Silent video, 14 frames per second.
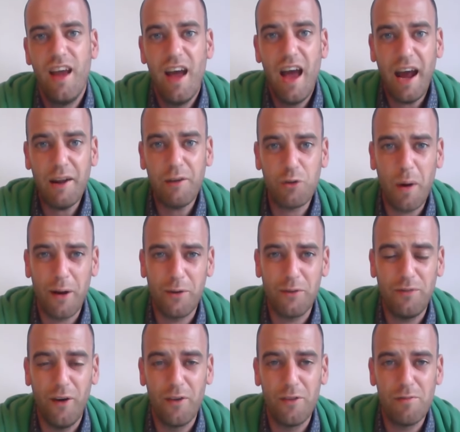Why, repping that
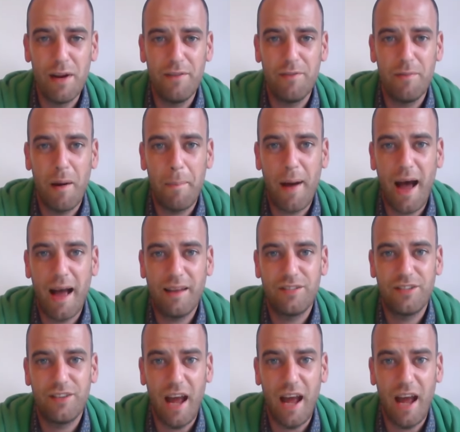Callum's Corner style.